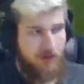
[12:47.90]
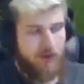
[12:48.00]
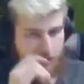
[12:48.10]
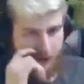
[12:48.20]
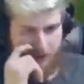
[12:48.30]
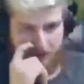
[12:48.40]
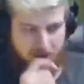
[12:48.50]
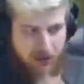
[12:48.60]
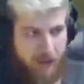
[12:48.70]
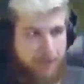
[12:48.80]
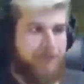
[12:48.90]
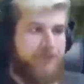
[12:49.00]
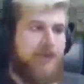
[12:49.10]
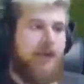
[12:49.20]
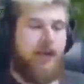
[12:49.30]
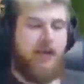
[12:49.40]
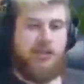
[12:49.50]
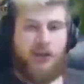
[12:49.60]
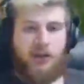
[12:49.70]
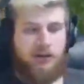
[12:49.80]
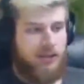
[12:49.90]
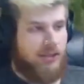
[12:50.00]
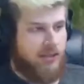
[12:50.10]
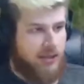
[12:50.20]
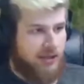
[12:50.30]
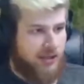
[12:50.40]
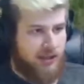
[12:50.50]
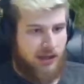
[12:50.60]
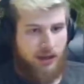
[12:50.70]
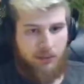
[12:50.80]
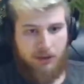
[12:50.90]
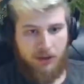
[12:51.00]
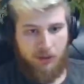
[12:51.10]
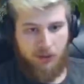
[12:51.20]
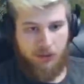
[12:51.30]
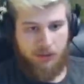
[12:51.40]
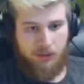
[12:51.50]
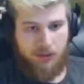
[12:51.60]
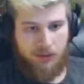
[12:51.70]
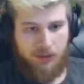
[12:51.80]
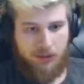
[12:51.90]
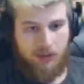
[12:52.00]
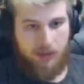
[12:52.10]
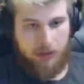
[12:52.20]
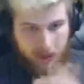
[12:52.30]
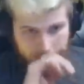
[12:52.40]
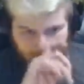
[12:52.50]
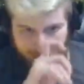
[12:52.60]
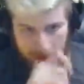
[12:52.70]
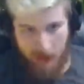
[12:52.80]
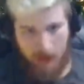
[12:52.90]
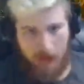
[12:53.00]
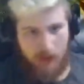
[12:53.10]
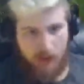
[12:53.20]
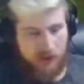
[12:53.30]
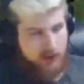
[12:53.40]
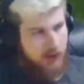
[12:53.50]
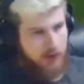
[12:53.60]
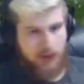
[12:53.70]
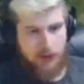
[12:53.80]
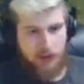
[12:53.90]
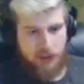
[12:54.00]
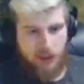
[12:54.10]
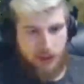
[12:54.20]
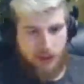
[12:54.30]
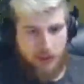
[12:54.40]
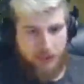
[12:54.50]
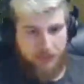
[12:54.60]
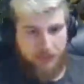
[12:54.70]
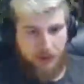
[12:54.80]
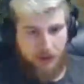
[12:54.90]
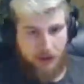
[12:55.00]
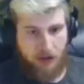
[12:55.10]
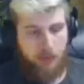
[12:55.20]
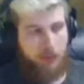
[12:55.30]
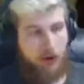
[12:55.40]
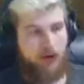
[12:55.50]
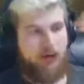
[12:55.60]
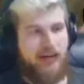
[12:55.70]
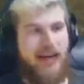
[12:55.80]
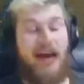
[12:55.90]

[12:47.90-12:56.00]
Okay, crap. So I'll do this, I'll set that up, and then while I'm cooking, I'll keep going. Hello, how's it going? Are you bartering?